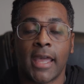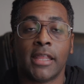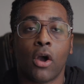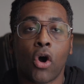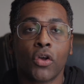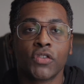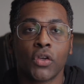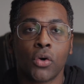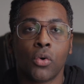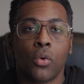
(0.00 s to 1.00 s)
And they
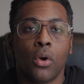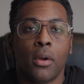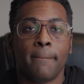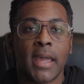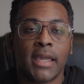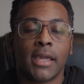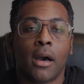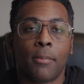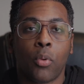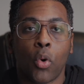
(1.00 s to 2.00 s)
also make it
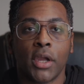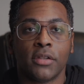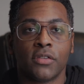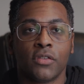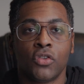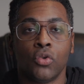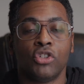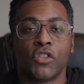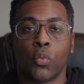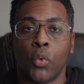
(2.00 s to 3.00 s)
a point to
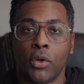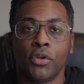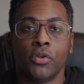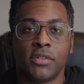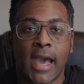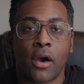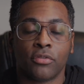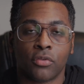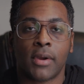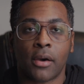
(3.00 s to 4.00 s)
just whittle you
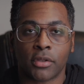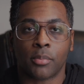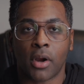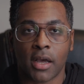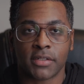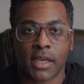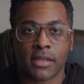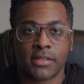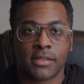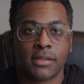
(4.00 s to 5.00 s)
down throughout the
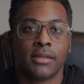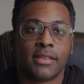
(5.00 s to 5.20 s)
process.